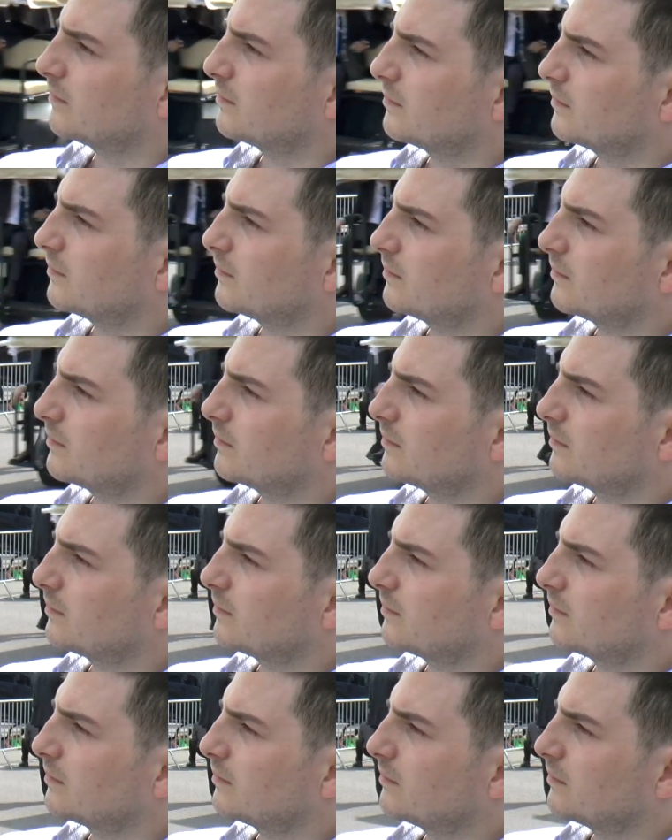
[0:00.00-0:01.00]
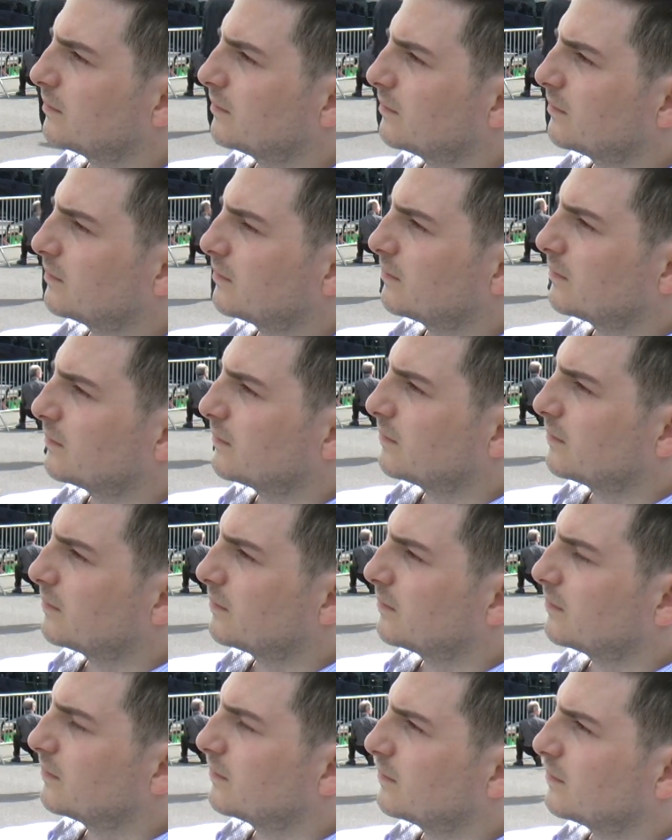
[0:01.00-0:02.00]

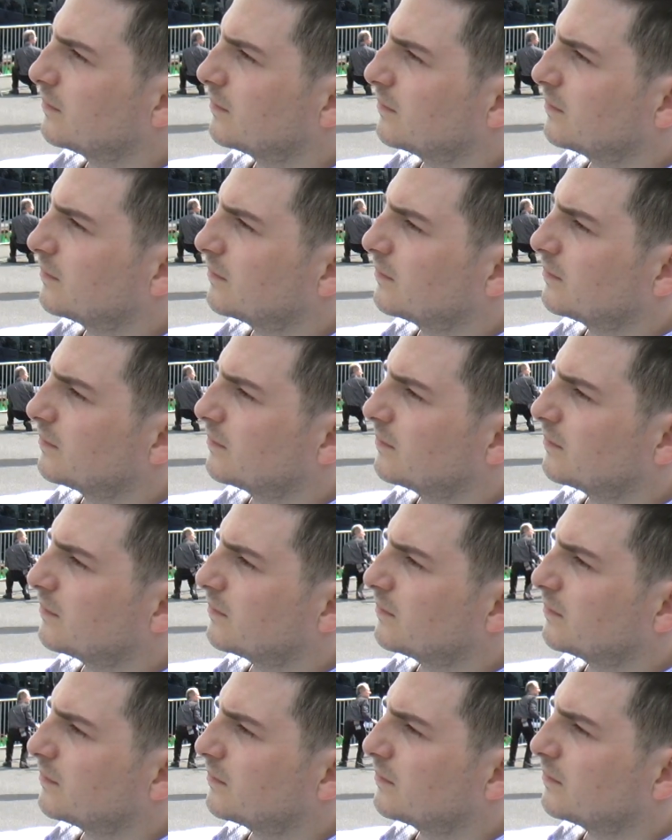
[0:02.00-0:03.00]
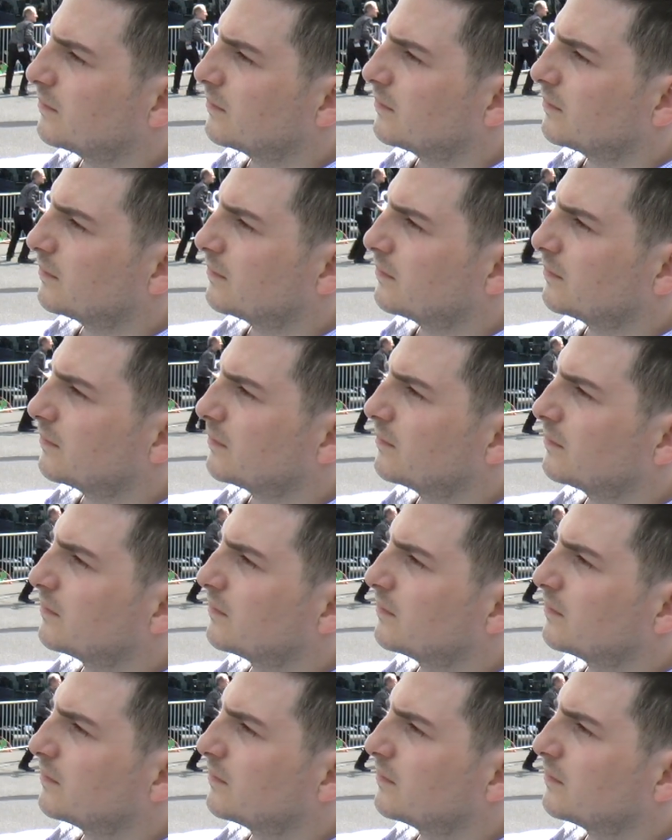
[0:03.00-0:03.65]
(not speaking)